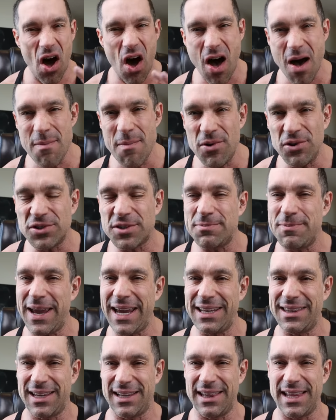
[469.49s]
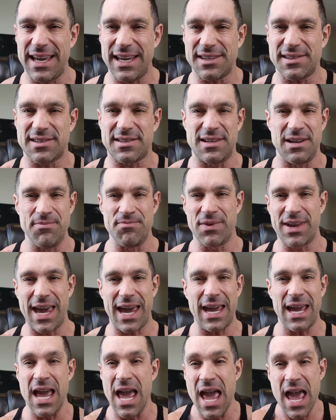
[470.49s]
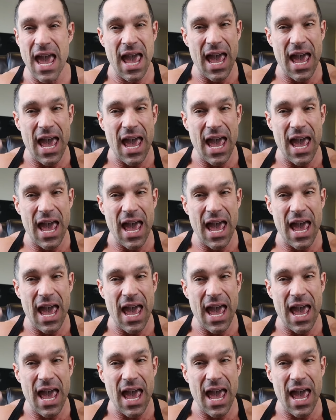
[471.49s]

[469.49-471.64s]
almost made the list, okay?